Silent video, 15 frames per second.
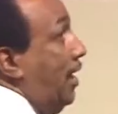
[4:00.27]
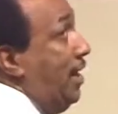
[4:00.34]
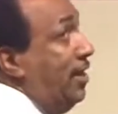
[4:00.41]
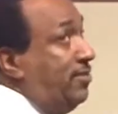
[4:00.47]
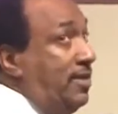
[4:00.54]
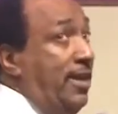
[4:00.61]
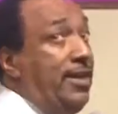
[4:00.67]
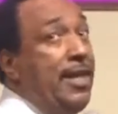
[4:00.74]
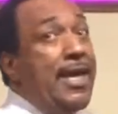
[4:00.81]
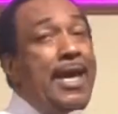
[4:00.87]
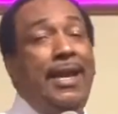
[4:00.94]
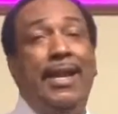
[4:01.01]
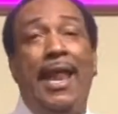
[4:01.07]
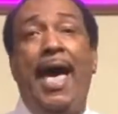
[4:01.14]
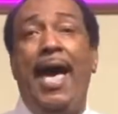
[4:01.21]
that are listening
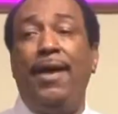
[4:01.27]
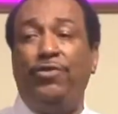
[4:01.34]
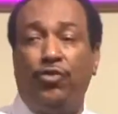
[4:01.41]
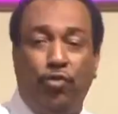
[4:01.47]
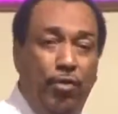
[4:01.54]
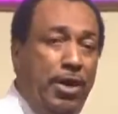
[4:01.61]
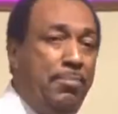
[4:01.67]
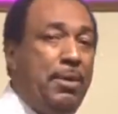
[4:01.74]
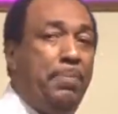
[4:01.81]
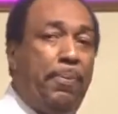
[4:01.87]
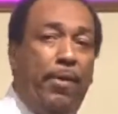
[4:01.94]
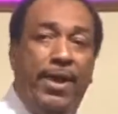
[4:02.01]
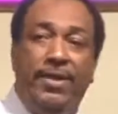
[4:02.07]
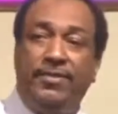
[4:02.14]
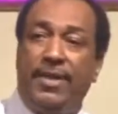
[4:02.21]
live streaming,
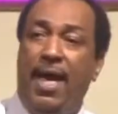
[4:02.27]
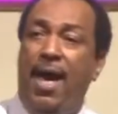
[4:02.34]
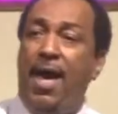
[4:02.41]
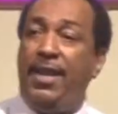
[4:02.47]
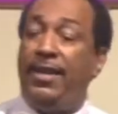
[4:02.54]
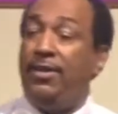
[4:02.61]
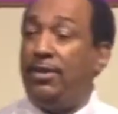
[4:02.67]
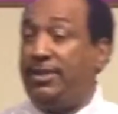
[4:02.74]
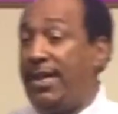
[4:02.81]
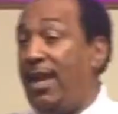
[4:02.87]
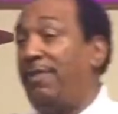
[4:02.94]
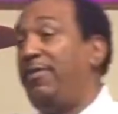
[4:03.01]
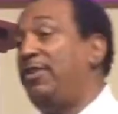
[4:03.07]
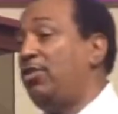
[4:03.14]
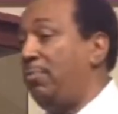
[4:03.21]
praise God, and the
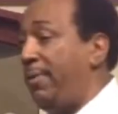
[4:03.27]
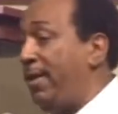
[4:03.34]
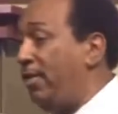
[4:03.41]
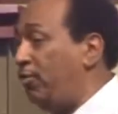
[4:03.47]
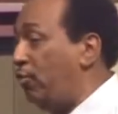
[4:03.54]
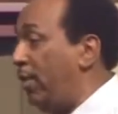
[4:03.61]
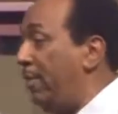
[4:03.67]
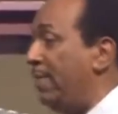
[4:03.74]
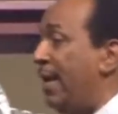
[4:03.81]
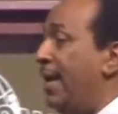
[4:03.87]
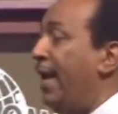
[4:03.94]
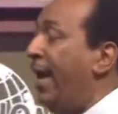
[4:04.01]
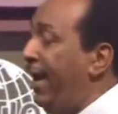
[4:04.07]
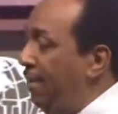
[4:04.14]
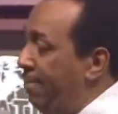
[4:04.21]
television ministry,
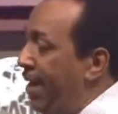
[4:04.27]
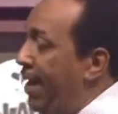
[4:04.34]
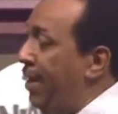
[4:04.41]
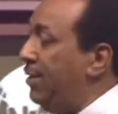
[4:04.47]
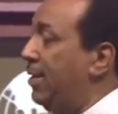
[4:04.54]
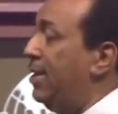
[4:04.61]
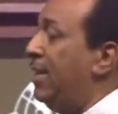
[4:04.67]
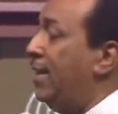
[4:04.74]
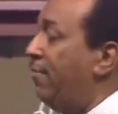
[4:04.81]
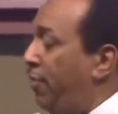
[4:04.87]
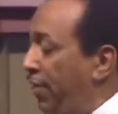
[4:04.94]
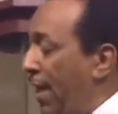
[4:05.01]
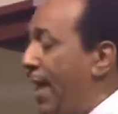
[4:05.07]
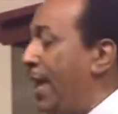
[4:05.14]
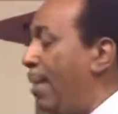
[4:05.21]
amen.
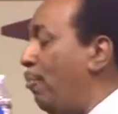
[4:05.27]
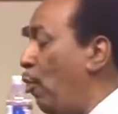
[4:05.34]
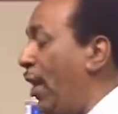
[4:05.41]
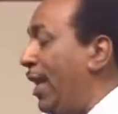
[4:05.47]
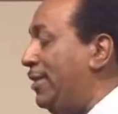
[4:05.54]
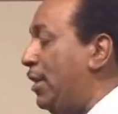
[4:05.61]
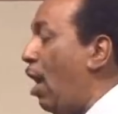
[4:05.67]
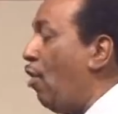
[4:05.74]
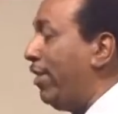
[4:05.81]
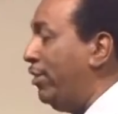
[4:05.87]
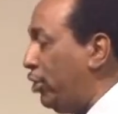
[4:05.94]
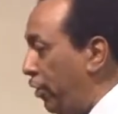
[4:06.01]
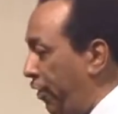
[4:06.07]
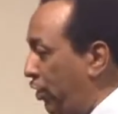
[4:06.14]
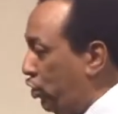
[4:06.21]
For, and I'm really
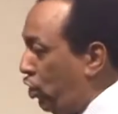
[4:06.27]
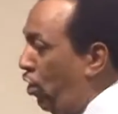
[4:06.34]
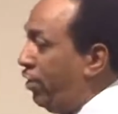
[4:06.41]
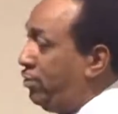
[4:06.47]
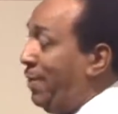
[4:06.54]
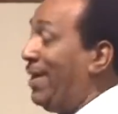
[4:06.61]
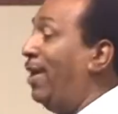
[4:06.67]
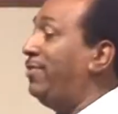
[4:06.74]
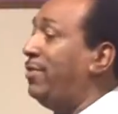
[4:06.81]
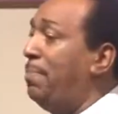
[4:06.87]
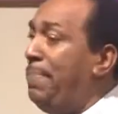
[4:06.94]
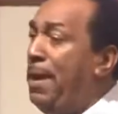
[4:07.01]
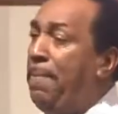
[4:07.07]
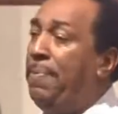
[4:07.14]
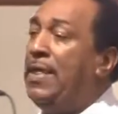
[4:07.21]
talking to the church because
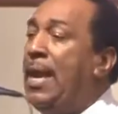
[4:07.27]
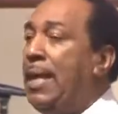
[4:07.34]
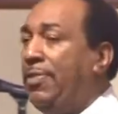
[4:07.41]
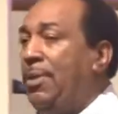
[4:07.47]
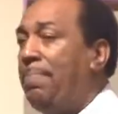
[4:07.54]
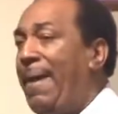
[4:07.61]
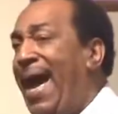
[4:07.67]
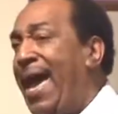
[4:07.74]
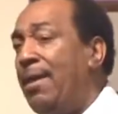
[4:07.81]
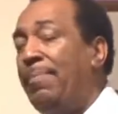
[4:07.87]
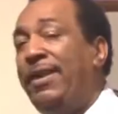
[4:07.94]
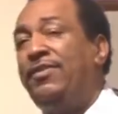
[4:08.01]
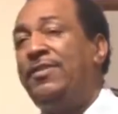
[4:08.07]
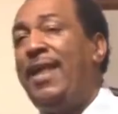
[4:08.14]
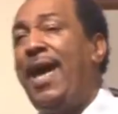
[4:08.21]
the, the
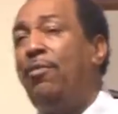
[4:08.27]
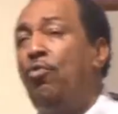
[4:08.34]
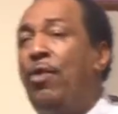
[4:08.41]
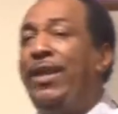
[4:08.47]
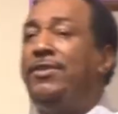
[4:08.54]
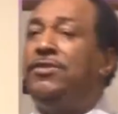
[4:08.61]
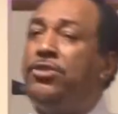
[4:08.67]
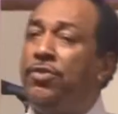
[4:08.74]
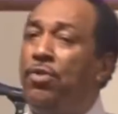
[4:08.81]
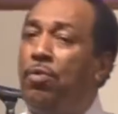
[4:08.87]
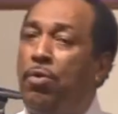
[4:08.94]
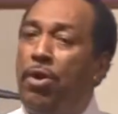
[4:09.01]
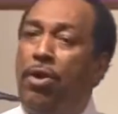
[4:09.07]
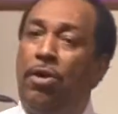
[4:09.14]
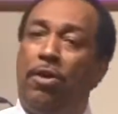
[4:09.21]
Bible is not written to the
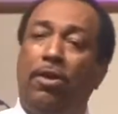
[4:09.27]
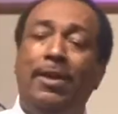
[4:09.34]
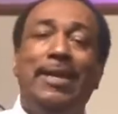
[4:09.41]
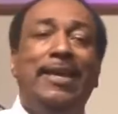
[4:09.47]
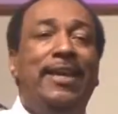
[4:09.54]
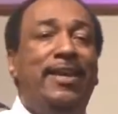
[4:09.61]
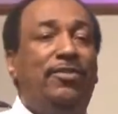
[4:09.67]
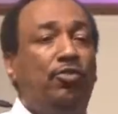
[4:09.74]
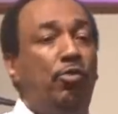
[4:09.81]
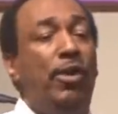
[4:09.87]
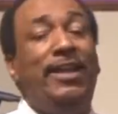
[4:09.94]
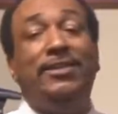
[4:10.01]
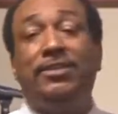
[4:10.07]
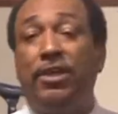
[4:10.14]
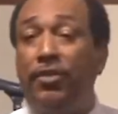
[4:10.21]
world, it's
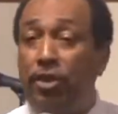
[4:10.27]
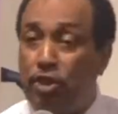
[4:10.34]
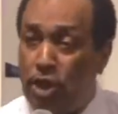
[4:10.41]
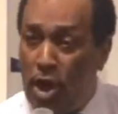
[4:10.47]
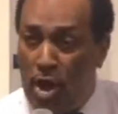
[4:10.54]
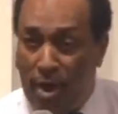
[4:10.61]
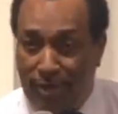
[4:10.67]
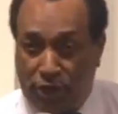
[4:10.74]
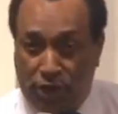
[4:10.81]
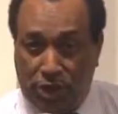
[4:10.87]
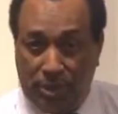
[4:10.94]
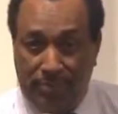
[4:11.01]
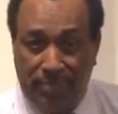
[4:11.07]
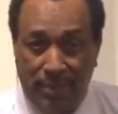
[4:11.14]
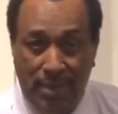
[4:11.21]
written to the
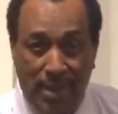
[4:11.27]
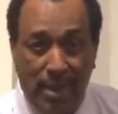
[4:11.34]
church.